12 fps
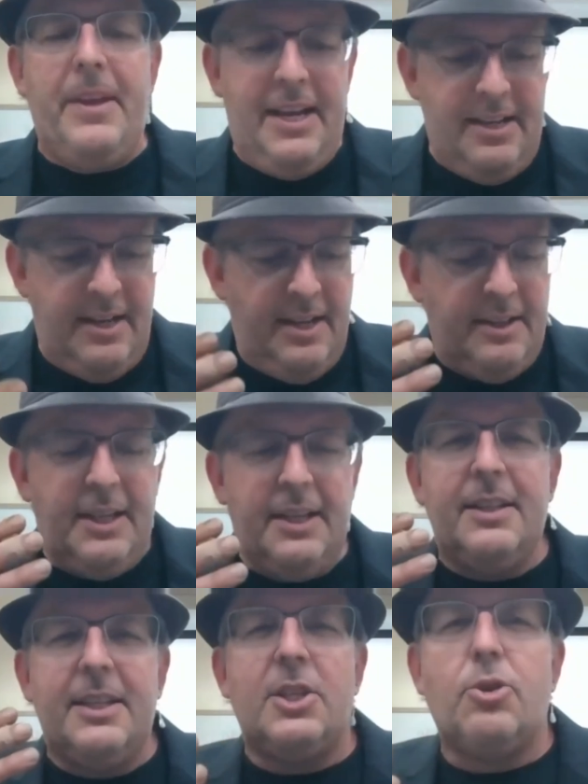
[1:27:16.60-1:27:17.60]
And the,
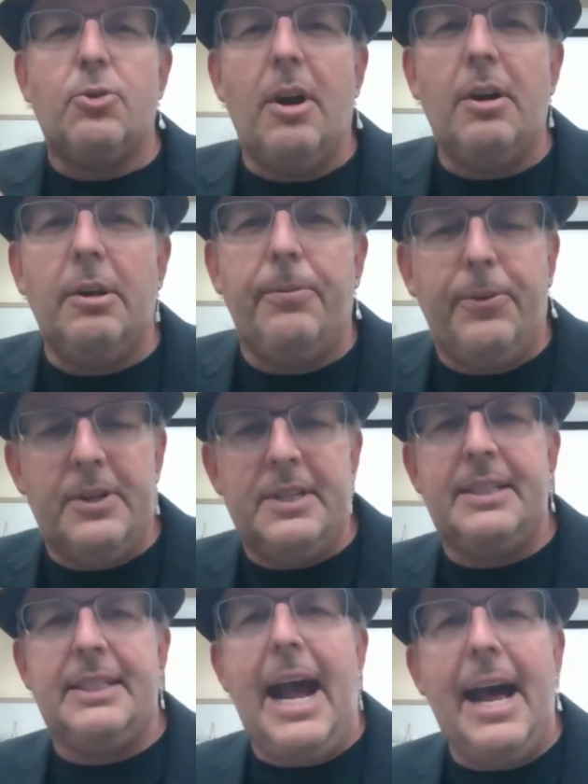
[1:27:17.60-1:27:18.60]
the struggle for
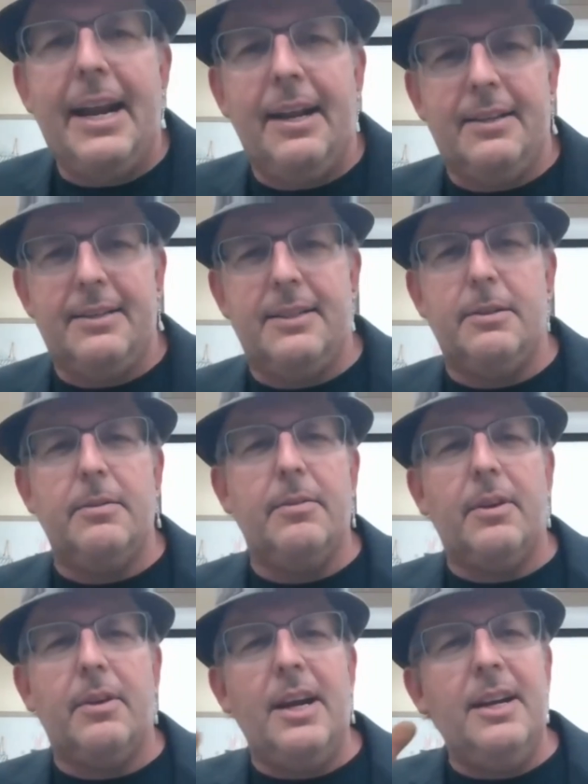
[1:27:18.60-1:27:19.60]
status
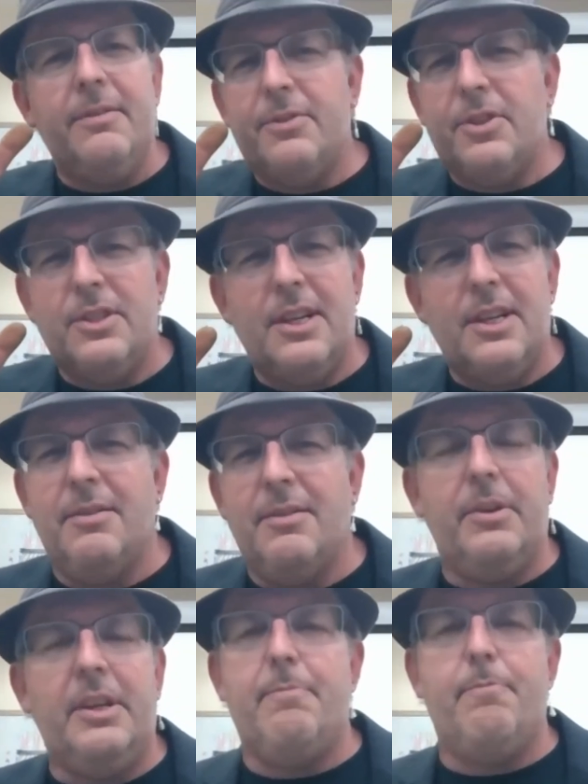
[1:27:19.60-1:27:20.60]
kind of just doesn't
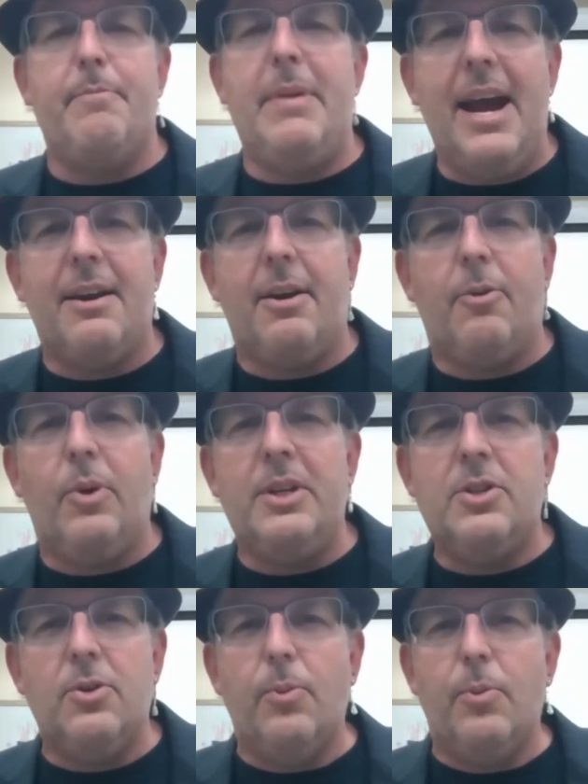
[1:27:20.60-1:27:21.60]
really matter
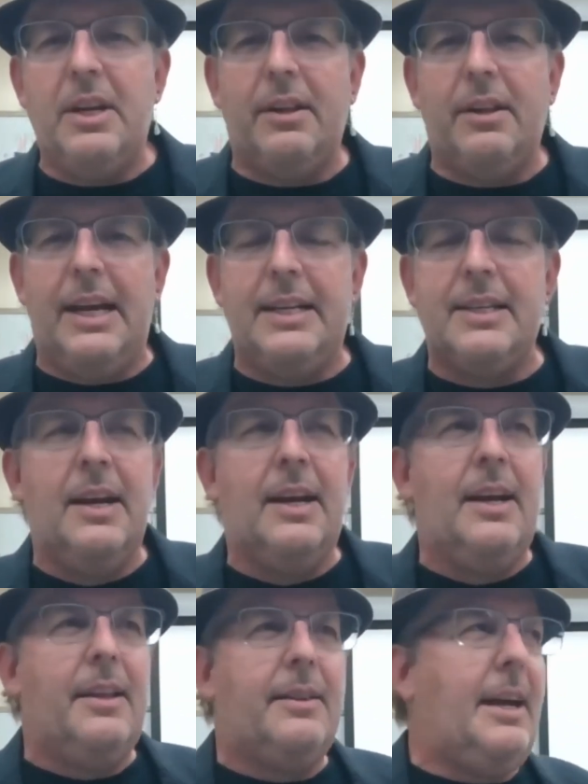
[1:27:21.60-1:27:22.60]
once you realize
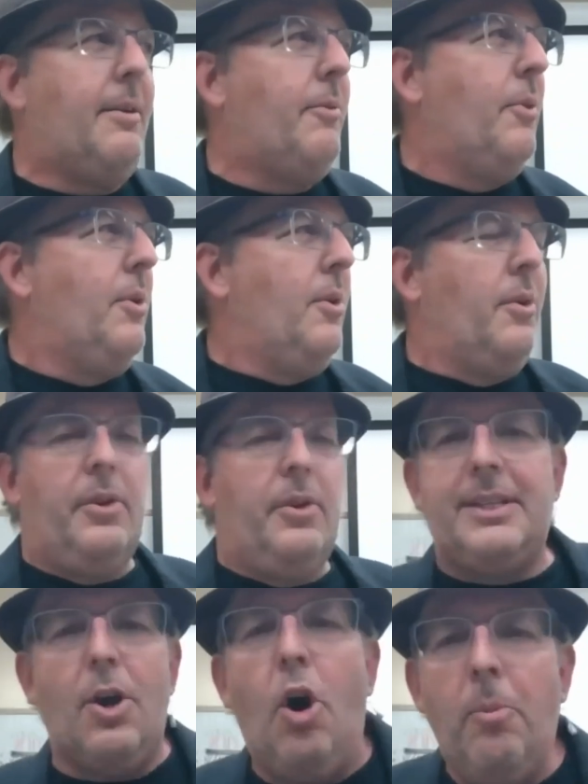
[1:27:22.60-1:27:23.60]
that
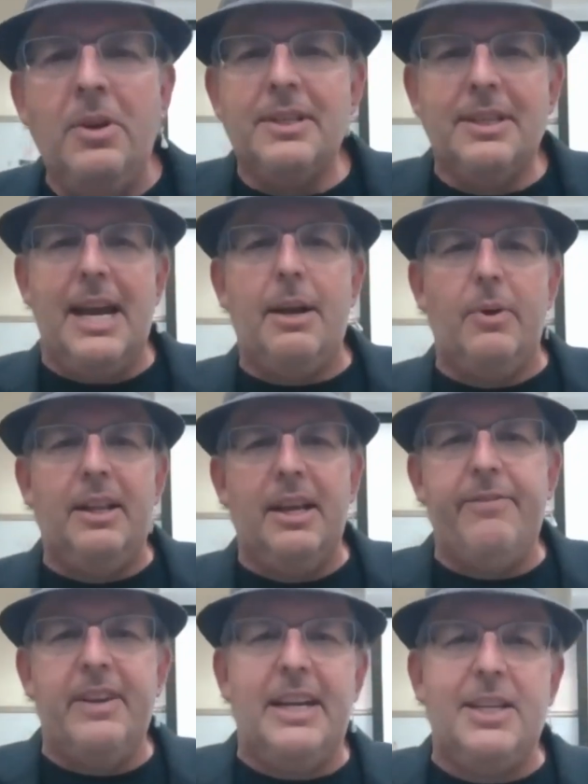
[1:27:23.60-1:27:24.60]
it's almost like we
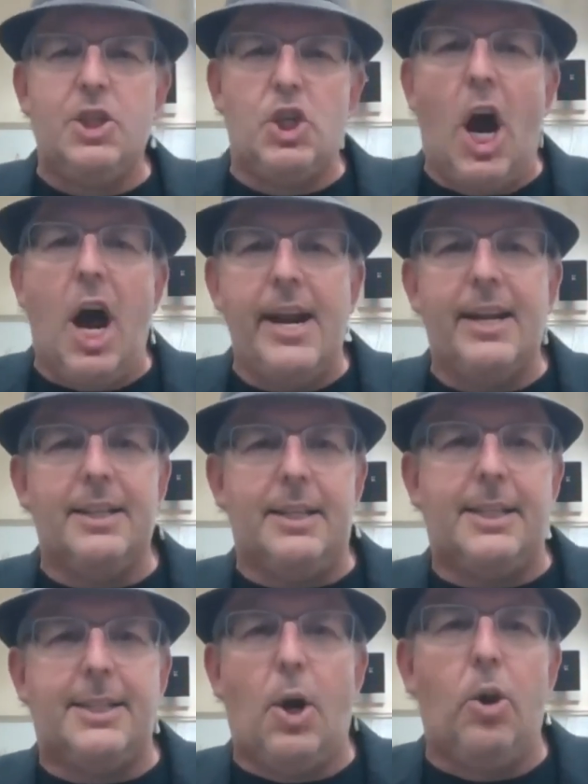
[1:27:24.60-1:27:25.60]
live in a giant
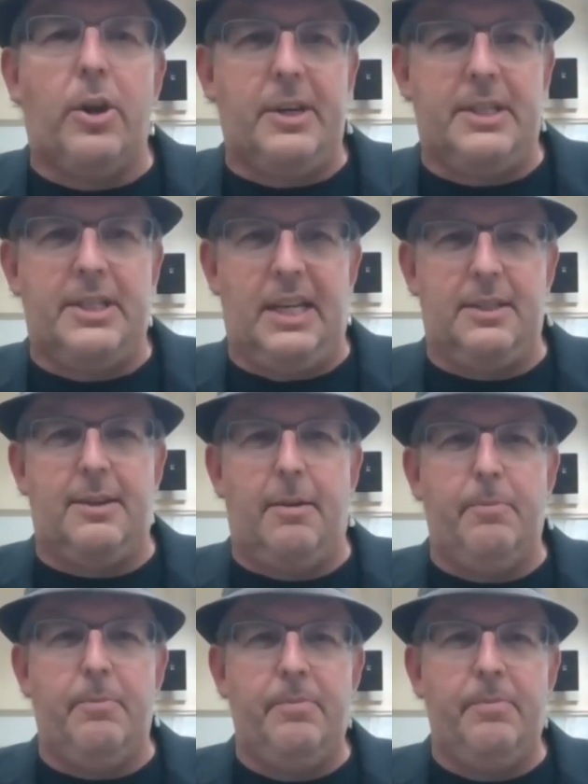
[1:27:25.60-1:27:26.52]
solar system.